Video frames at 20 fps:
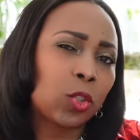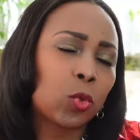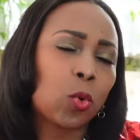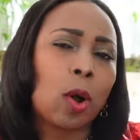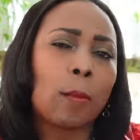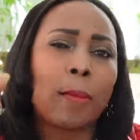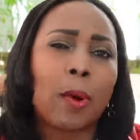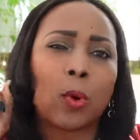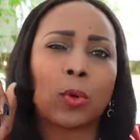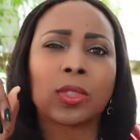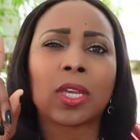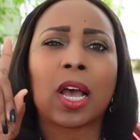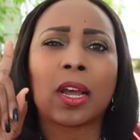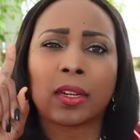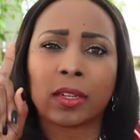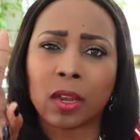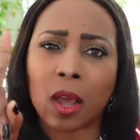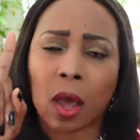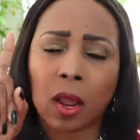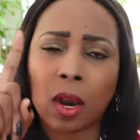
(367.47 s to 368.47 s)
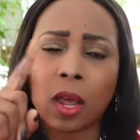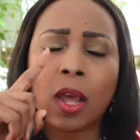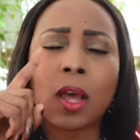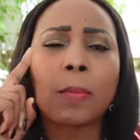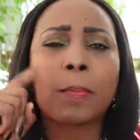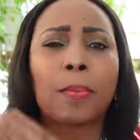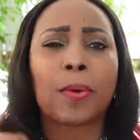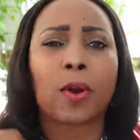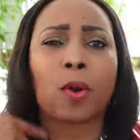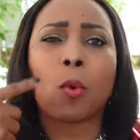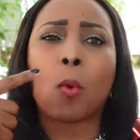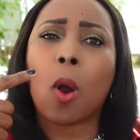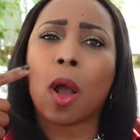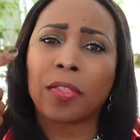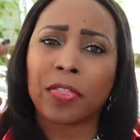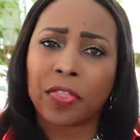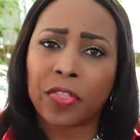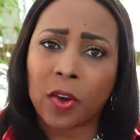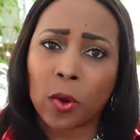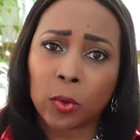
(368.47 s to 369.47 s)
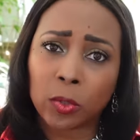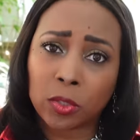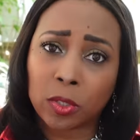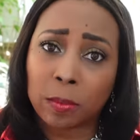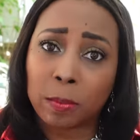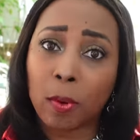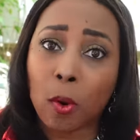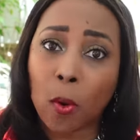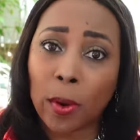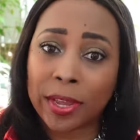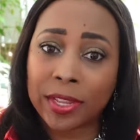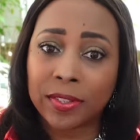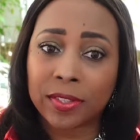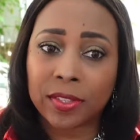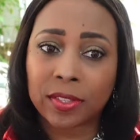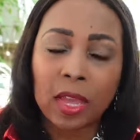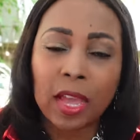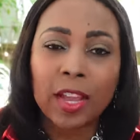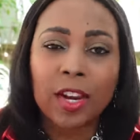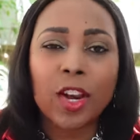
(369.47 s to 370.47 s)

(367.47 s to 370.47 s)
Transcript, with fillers: to about a dollar per one thousand points.